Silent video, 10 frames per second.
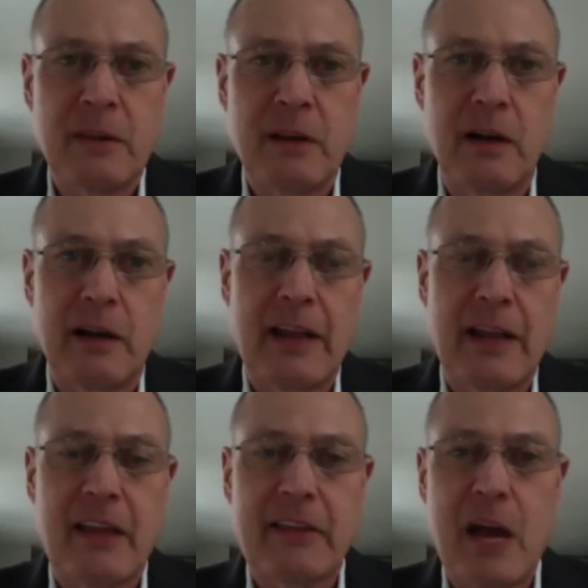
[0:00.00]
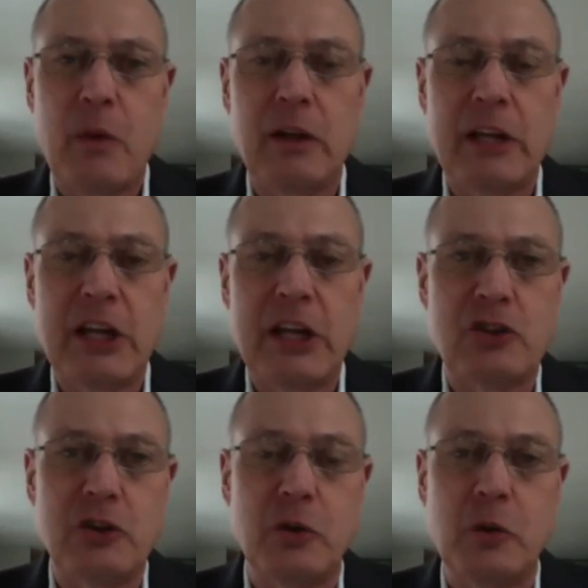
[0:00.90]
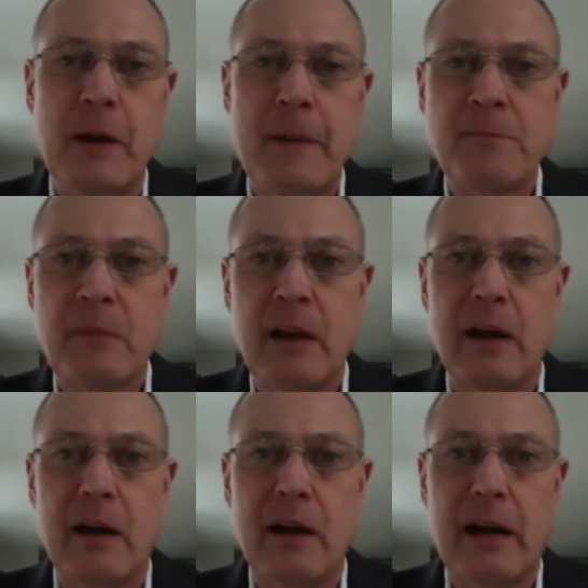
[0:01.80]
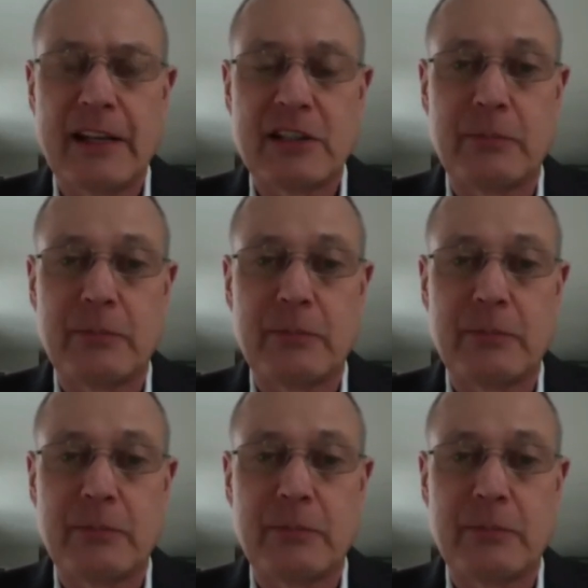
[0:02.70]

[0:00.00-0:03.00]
And I think that will lead to, I guess, the